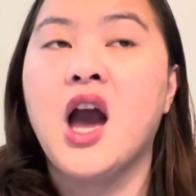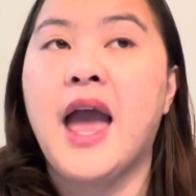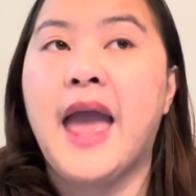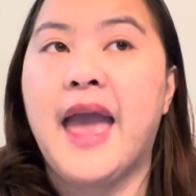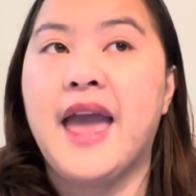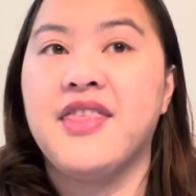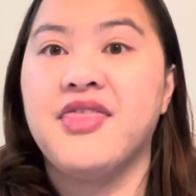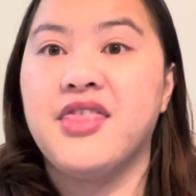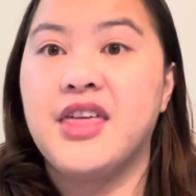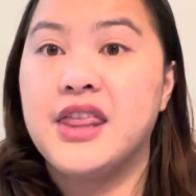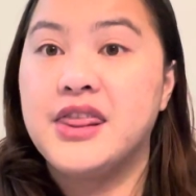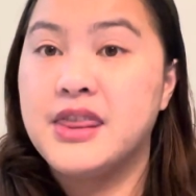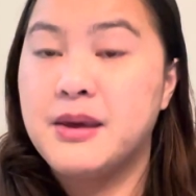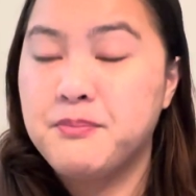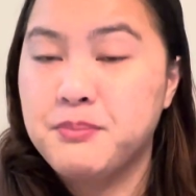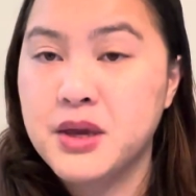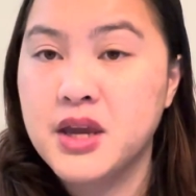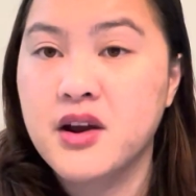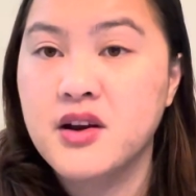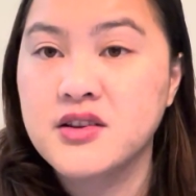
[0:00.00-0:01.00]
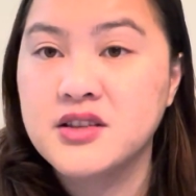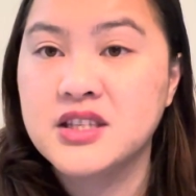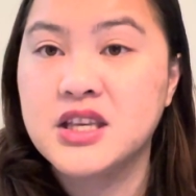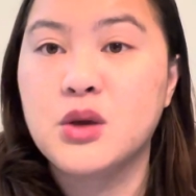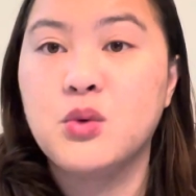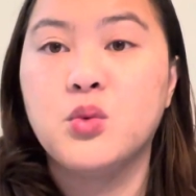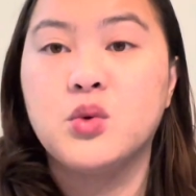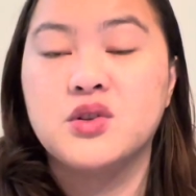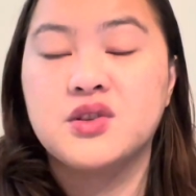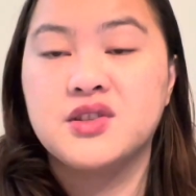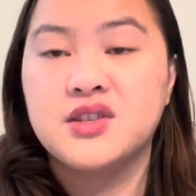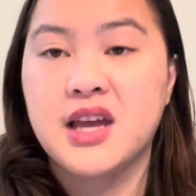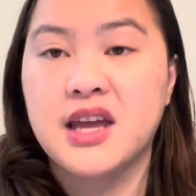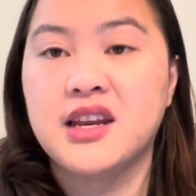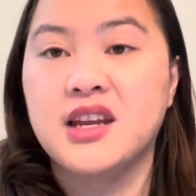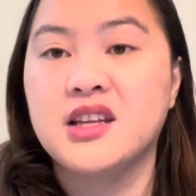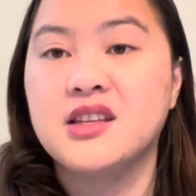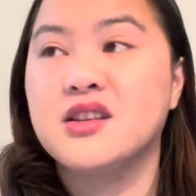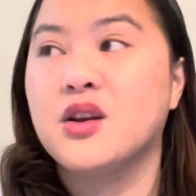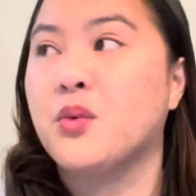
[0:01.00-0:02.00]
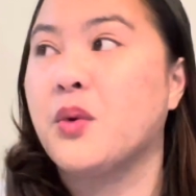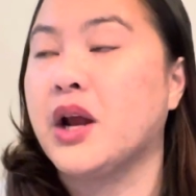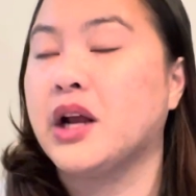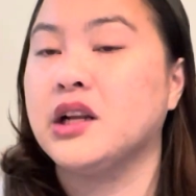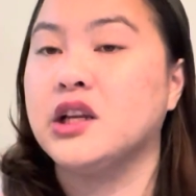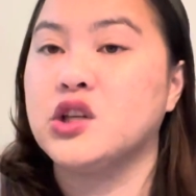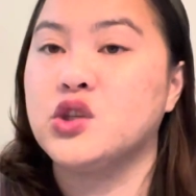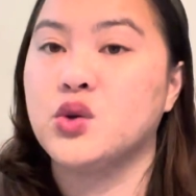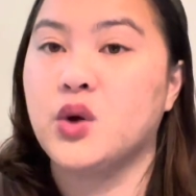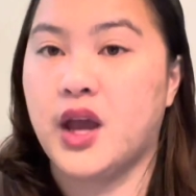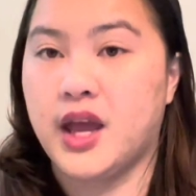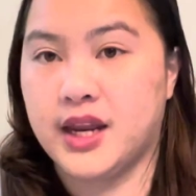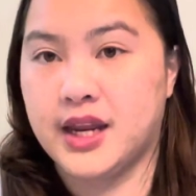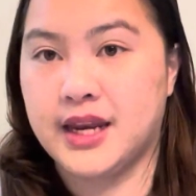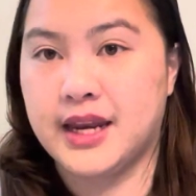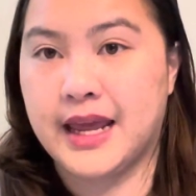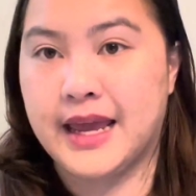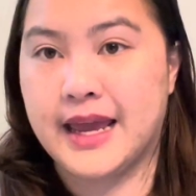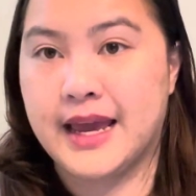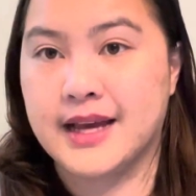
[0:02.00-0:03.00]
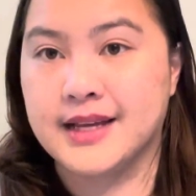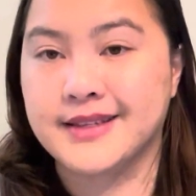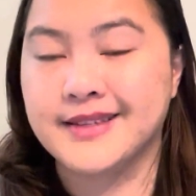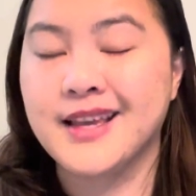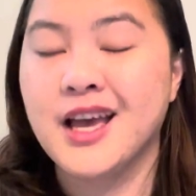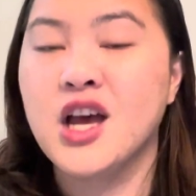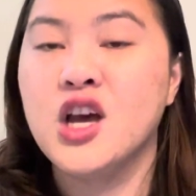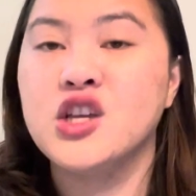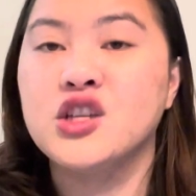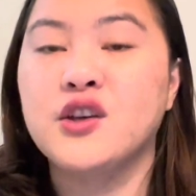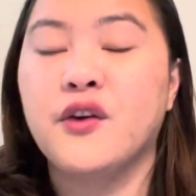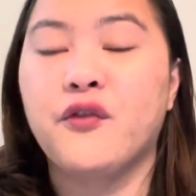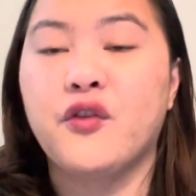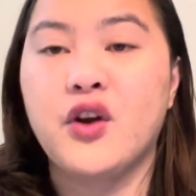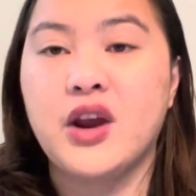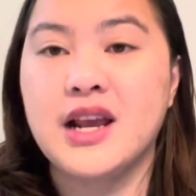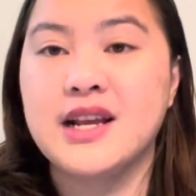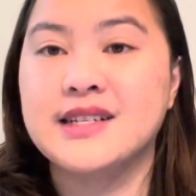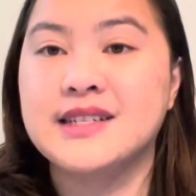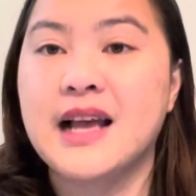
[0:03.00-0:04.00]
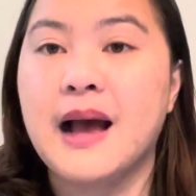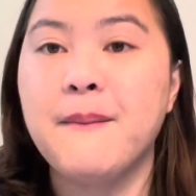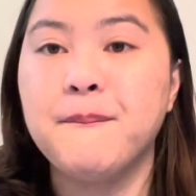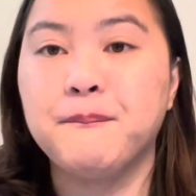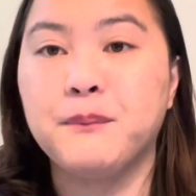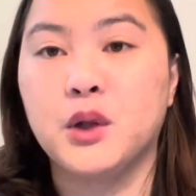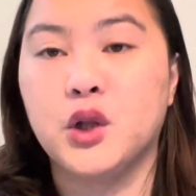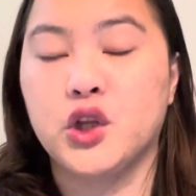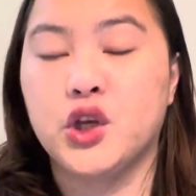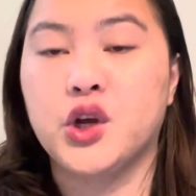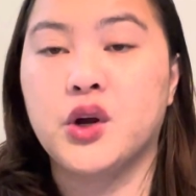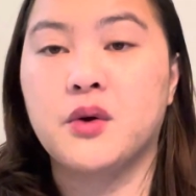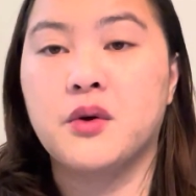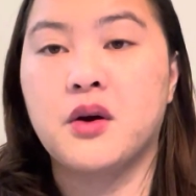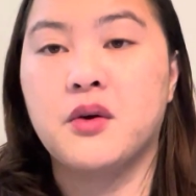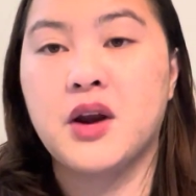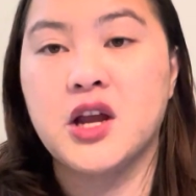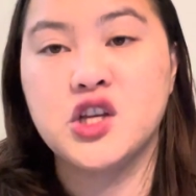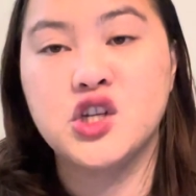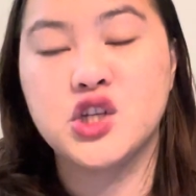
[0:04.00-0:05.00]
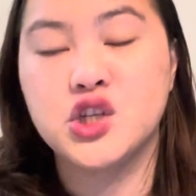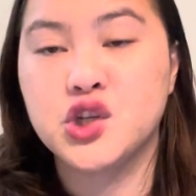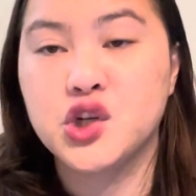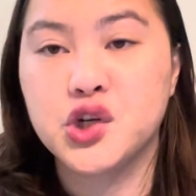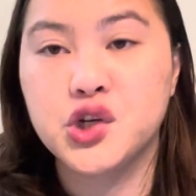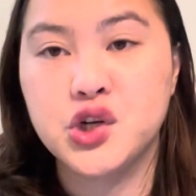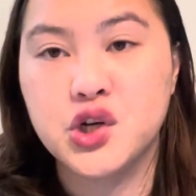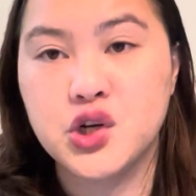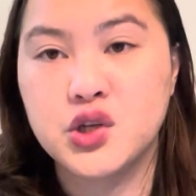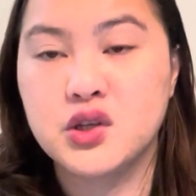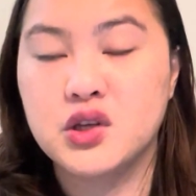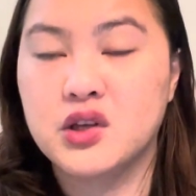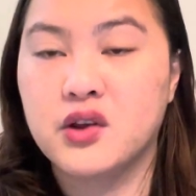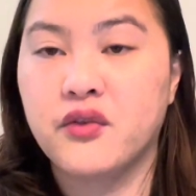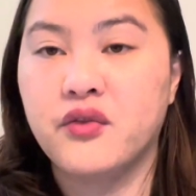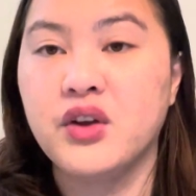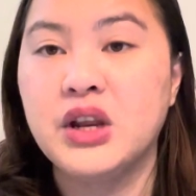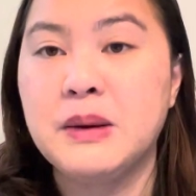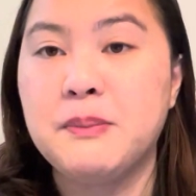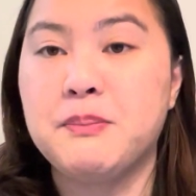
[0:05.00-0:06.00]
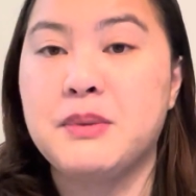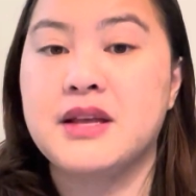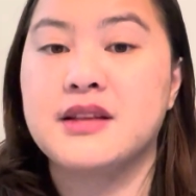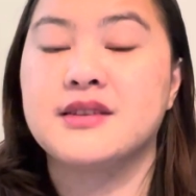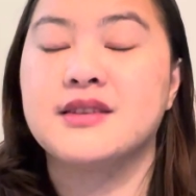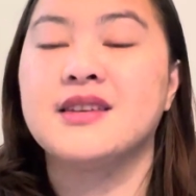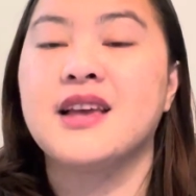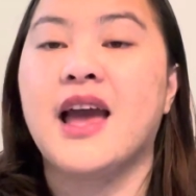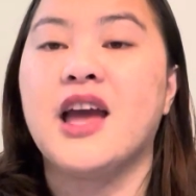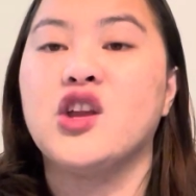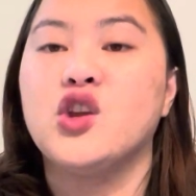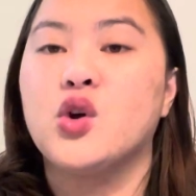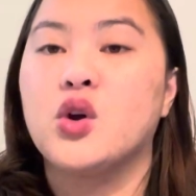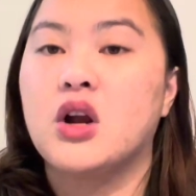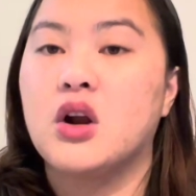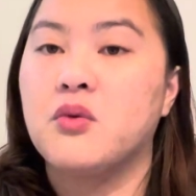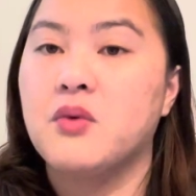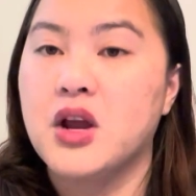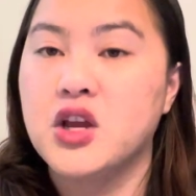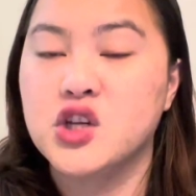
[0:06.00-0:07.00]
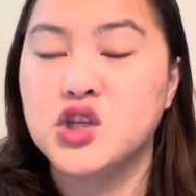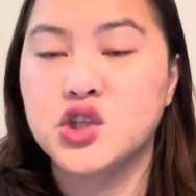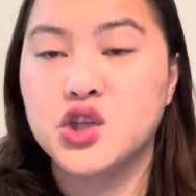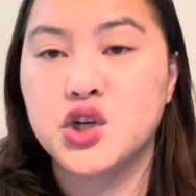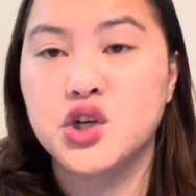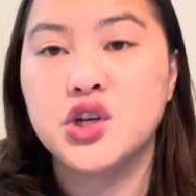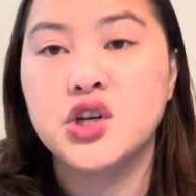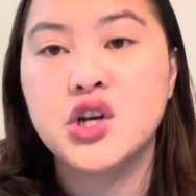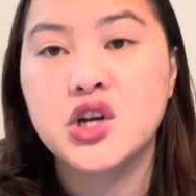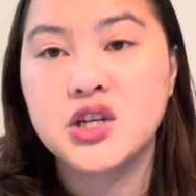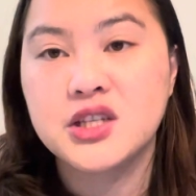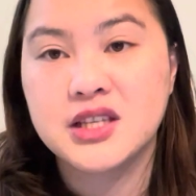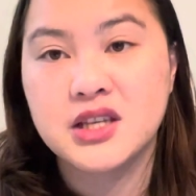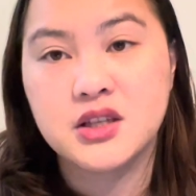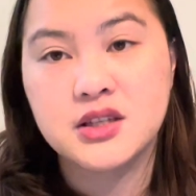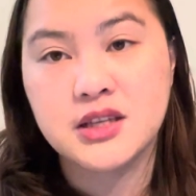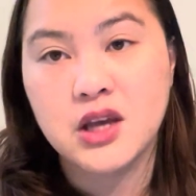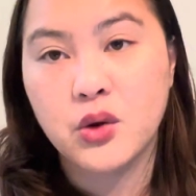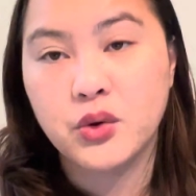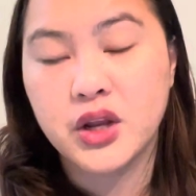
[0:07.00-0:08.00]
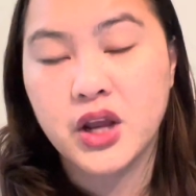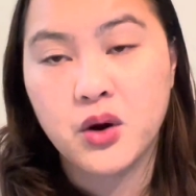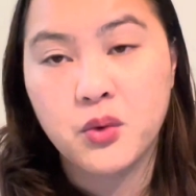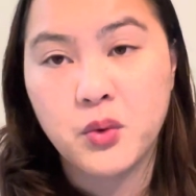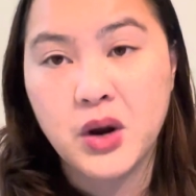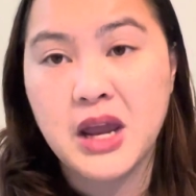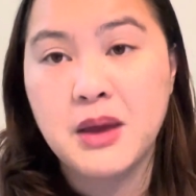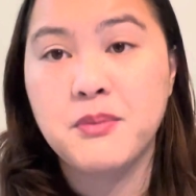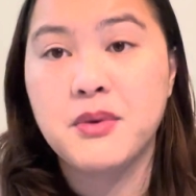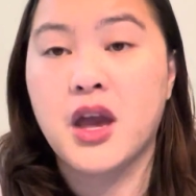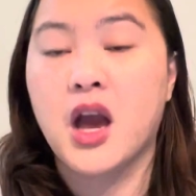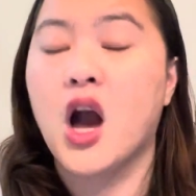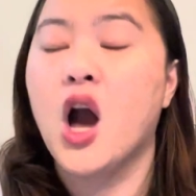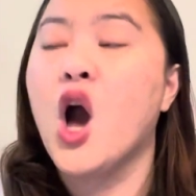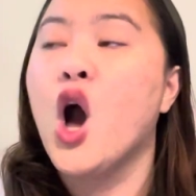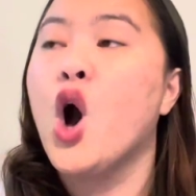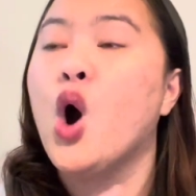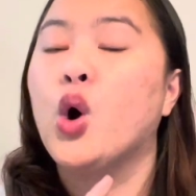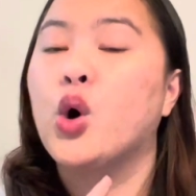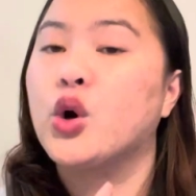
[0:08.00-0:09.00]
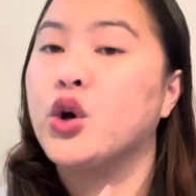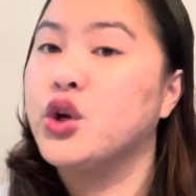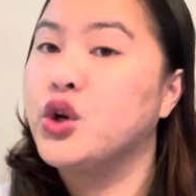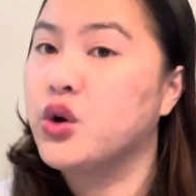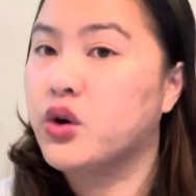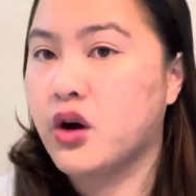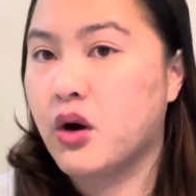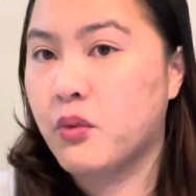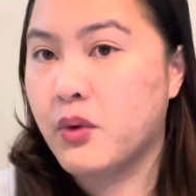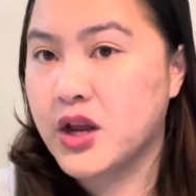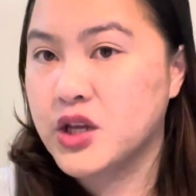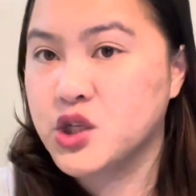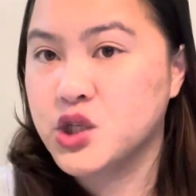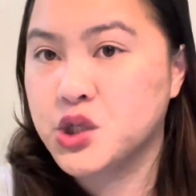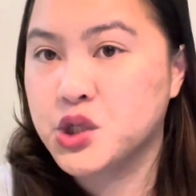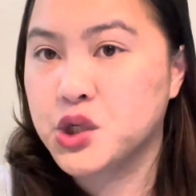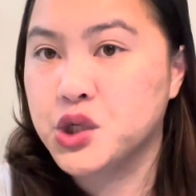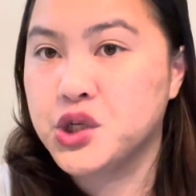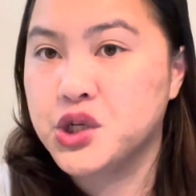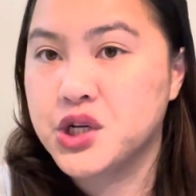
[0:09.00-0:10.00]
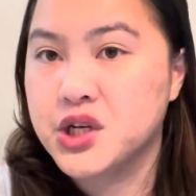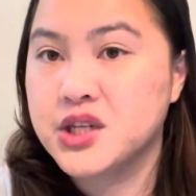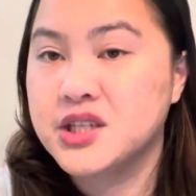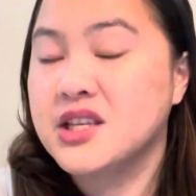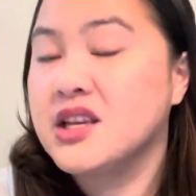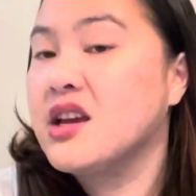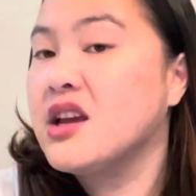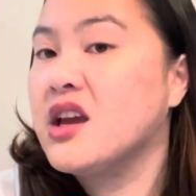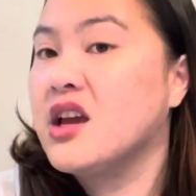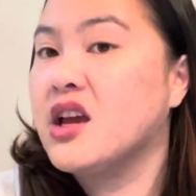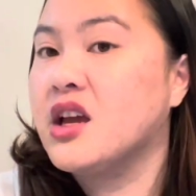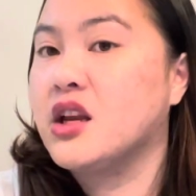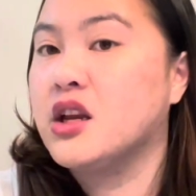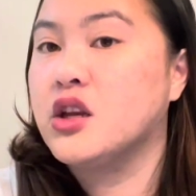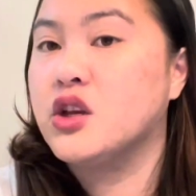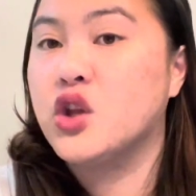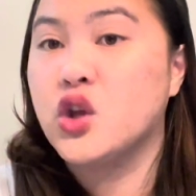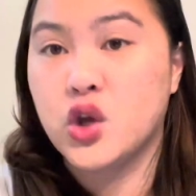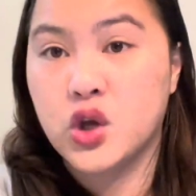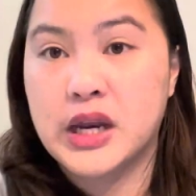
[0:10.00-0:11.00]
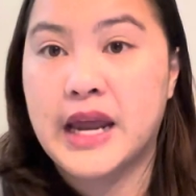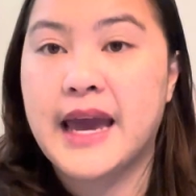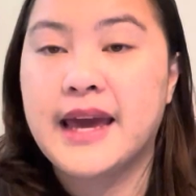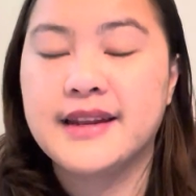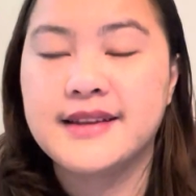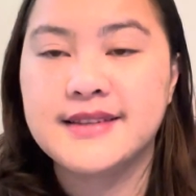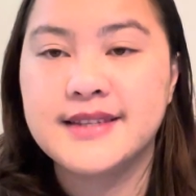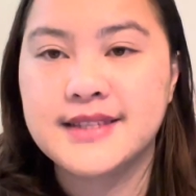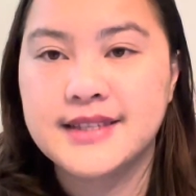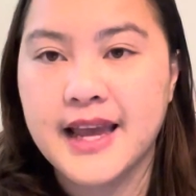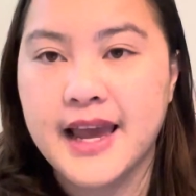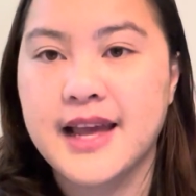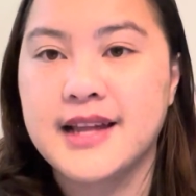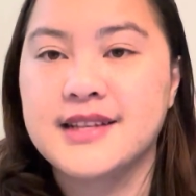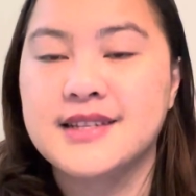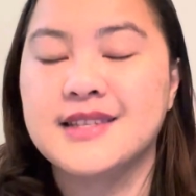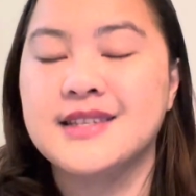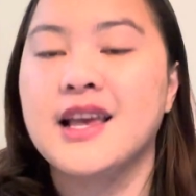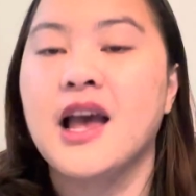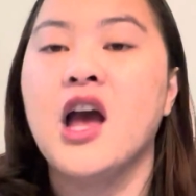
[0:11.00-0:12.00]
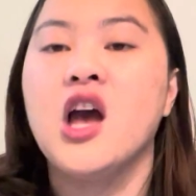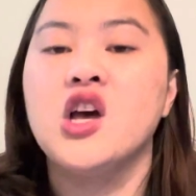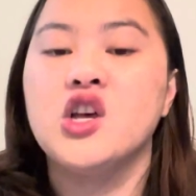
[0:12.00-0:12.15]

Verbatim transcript: and then the PRC will send it directly to NNAS. So for example, you're a registered nurse in the Philippines, and you're a registered nurse in Saudi Arabia, or you're a registered nurse in the United States.